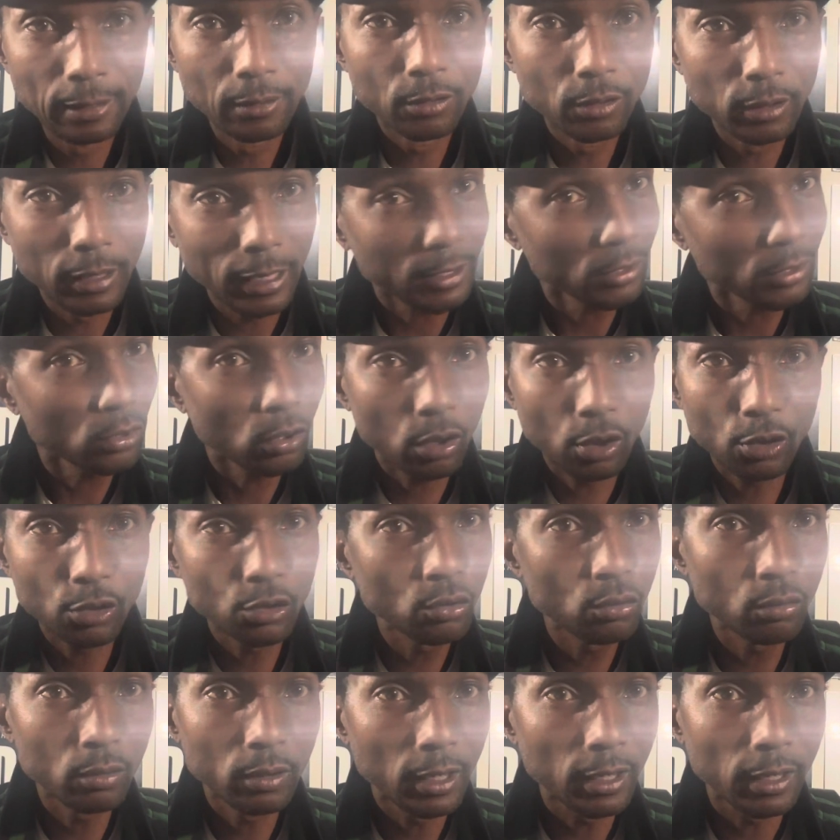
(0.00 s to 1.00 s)
That's all
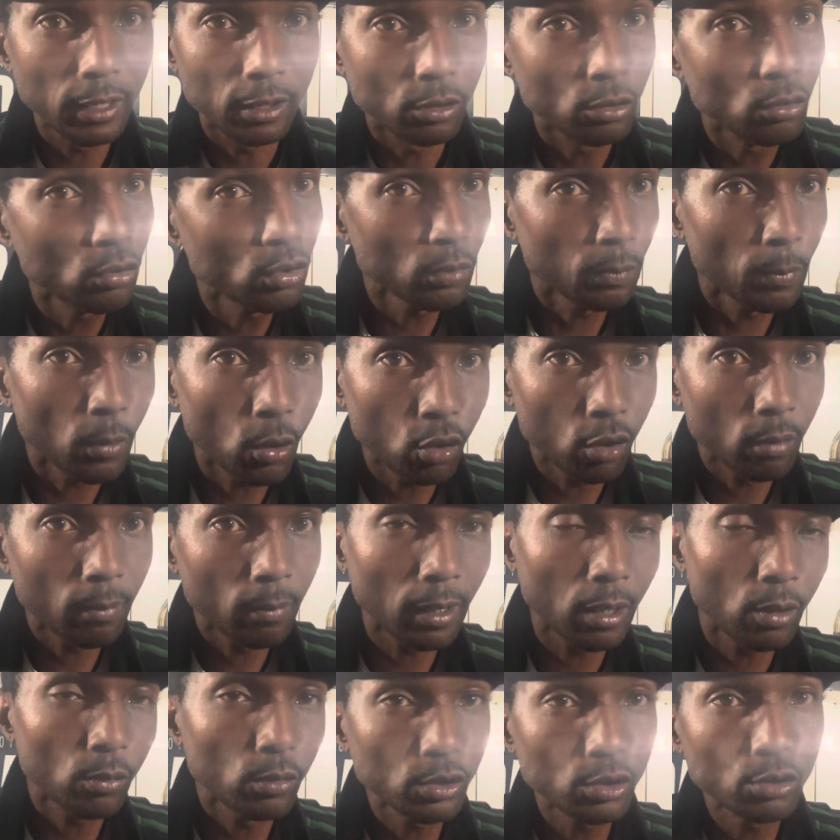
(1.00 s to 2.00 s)
you did. You spoke
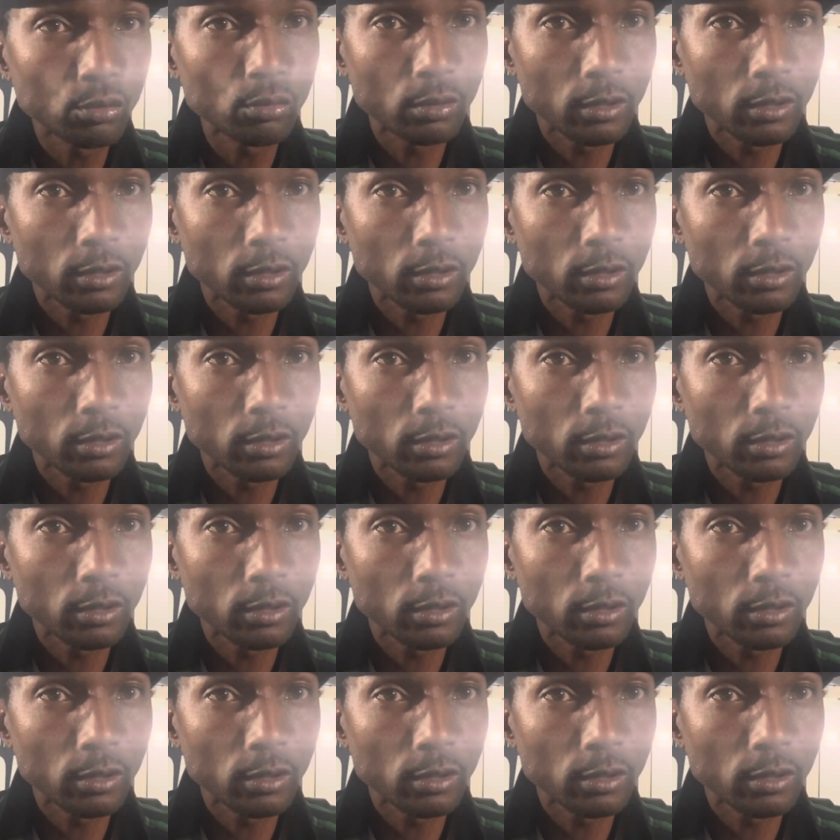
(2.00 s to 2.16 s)
about what you